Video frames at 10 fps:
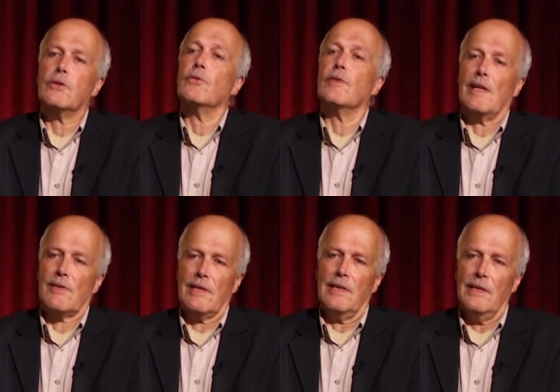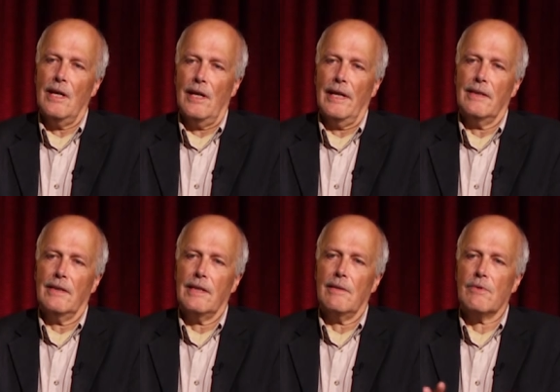
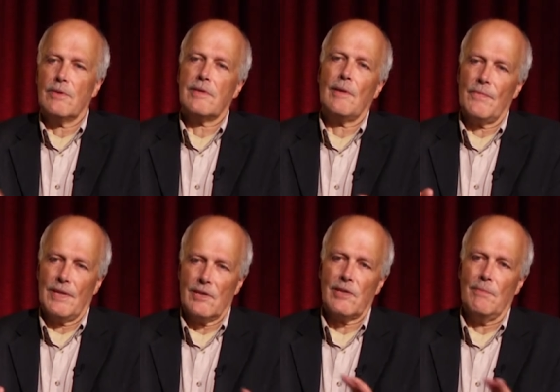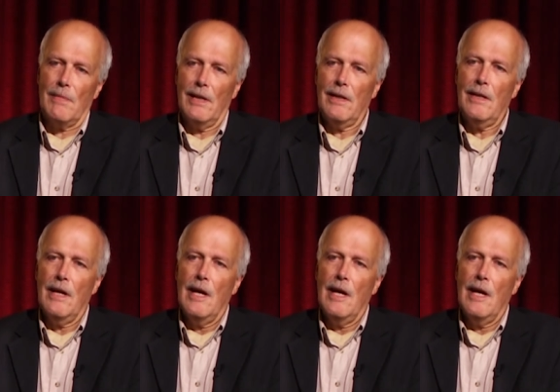2009. That was something similar.